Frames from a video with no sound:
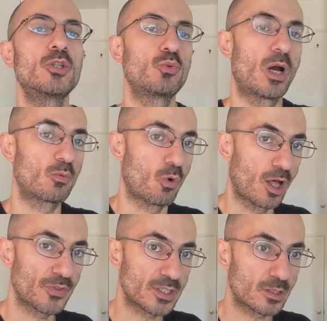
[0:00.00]
Do I
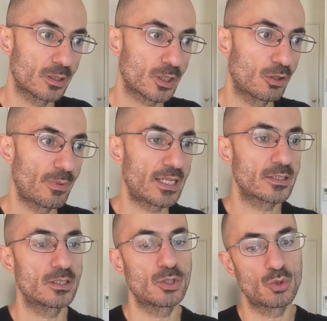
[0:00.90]
want this clinical
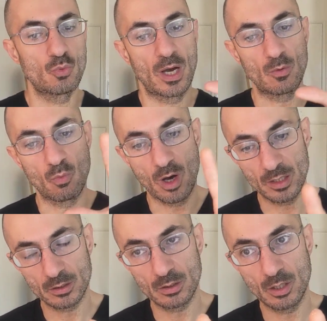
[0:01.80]
medicine? Do I
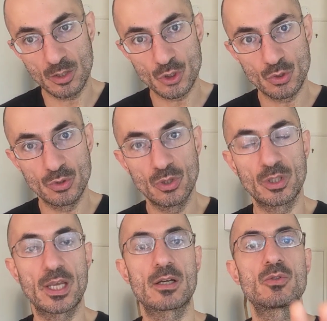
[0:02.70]
want
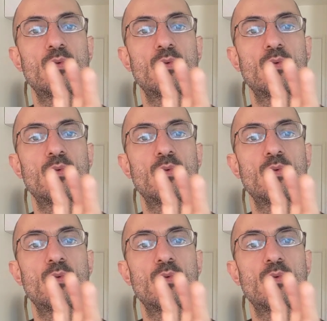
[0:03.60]
longitudinal care?